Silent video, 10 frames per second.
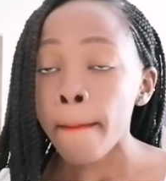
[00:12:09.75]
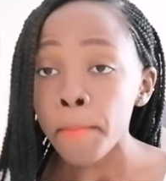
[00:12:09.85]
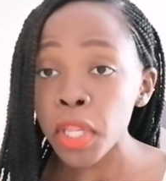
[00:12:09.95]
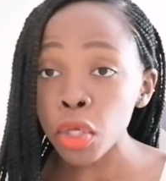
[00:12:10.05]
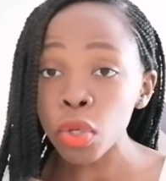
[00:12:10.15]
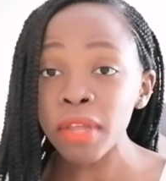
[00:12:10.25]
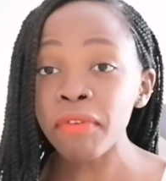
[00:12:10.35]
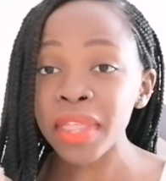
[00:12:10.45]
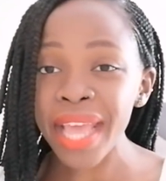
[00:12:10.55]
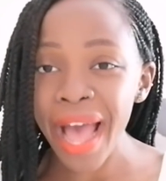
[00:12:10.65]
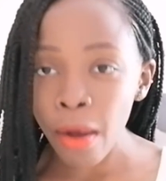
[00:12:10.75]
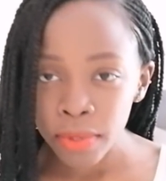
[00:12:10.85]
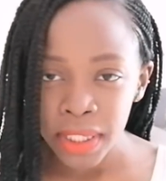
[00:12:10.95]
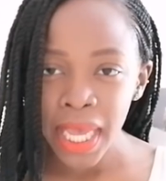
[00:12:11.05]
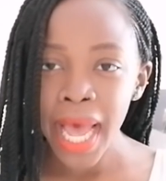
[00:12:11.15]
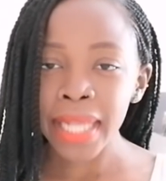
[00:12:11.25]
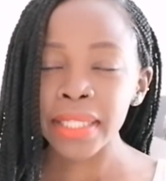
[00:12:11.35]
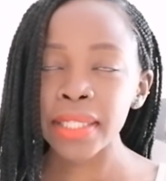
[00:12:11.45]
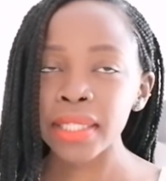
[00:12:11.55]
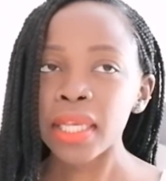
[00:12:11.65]
meaning you live in the
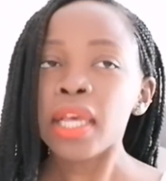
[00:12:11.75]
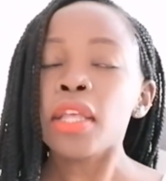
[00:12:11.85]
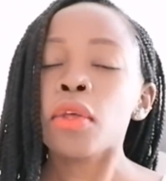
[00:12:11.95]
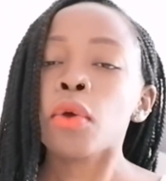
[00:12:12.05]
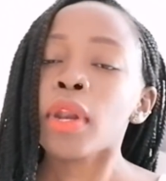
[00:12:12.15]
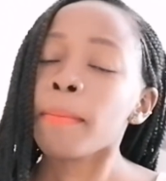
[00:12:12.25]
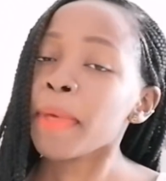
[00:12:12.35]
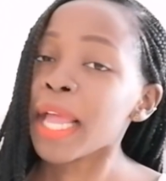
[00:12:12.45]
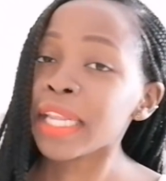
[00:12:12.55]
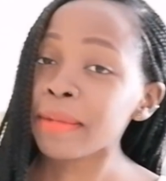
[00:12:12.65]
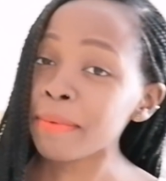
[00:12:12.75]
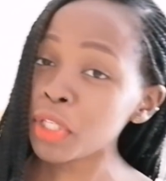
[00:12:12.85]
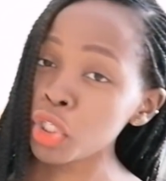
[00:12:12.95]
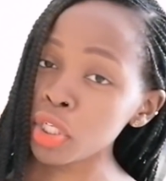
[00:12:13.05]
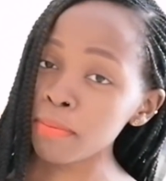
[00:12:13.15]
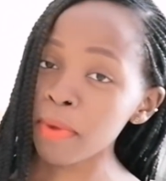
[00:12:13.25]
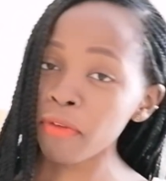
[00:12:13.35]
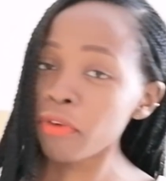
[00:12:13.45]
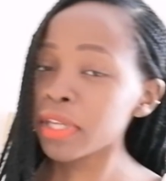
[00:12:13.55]
outskirts, you're gonna pay a little bit cheaper. For